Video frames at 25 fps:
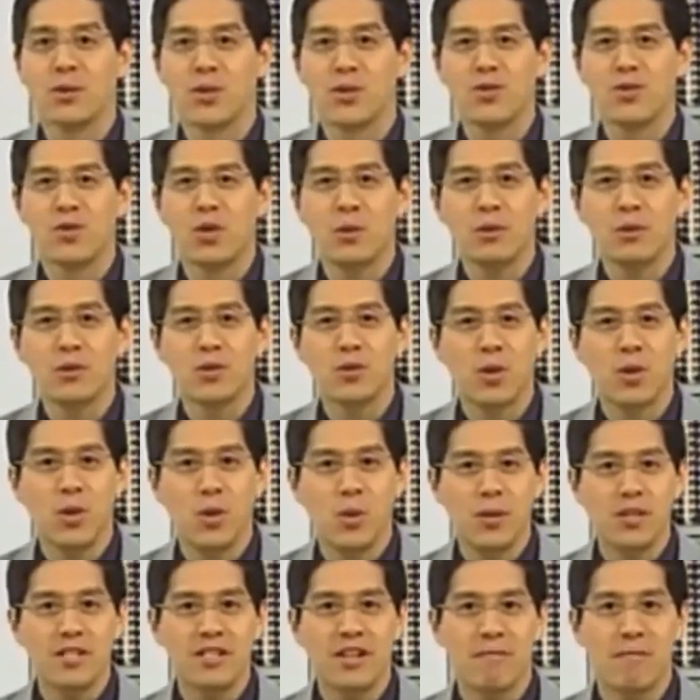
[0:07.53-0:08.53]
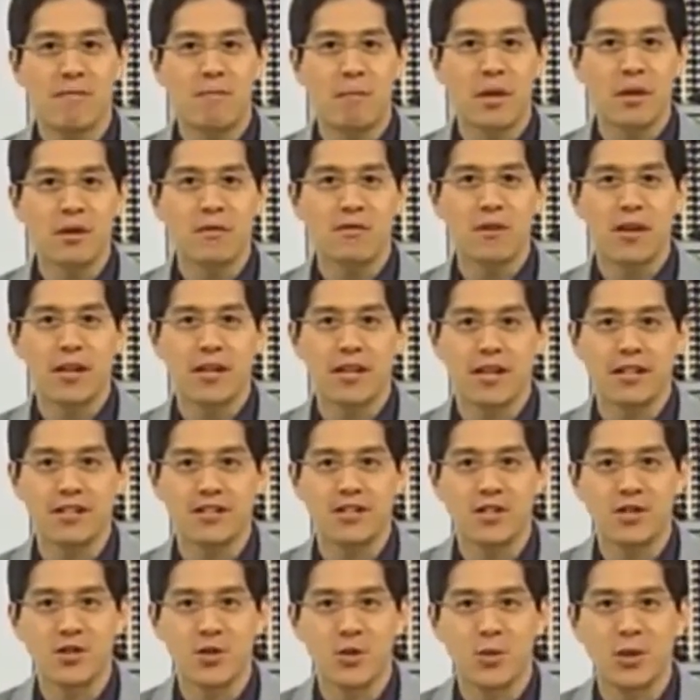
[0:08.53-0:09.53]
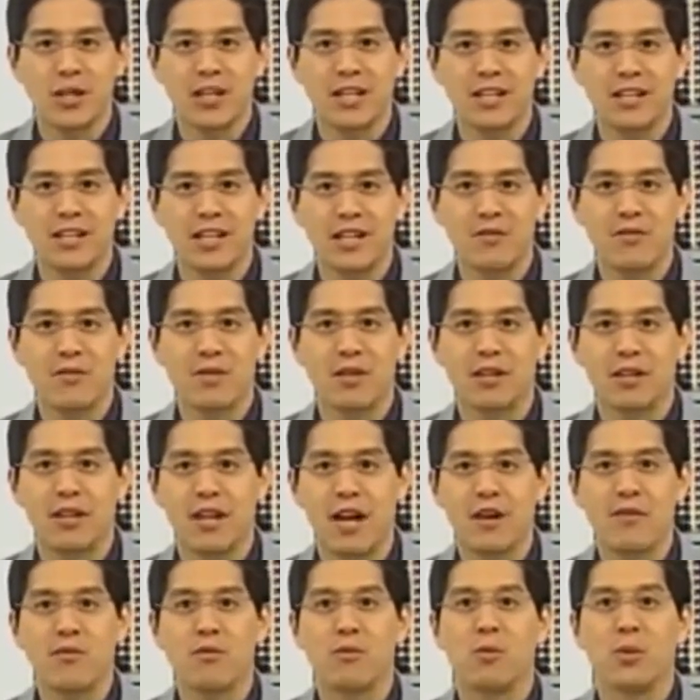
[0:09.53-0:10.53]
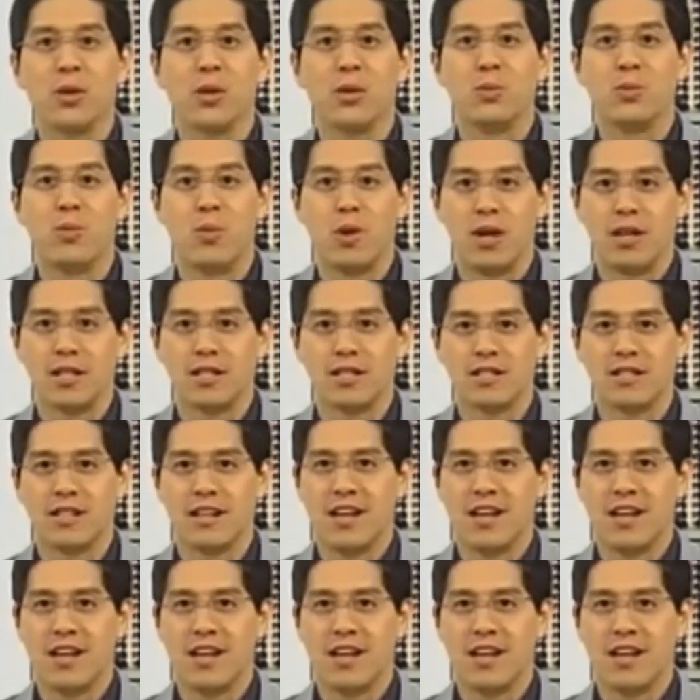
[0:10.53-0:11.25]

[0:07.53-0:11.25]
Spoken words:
the dream is to always have better finances so we can live the life we want.